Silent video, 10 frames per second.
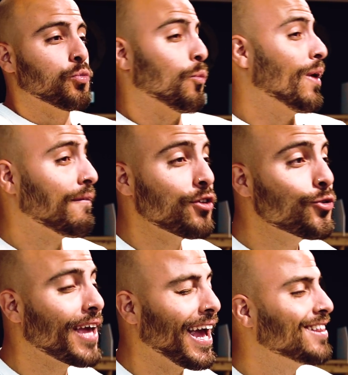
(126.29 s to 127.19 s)
doing whatever
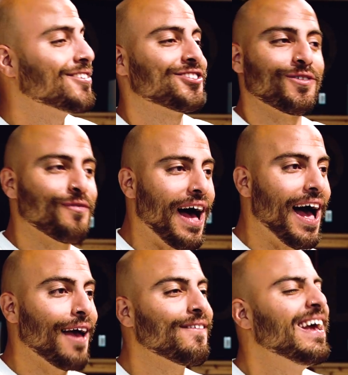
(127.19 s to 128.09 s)
you can to
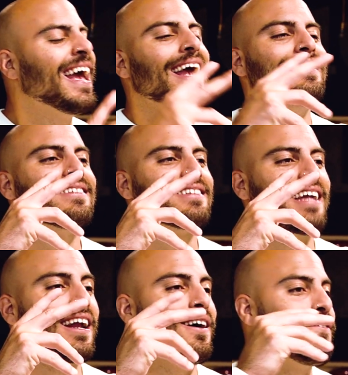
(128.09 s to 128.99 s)
survive
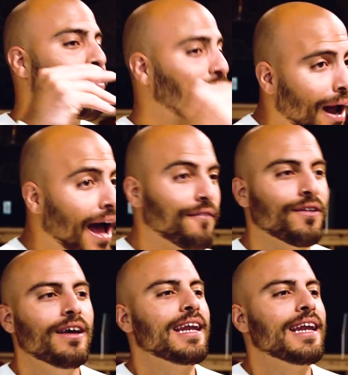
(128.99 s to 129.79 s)
instead of thrive.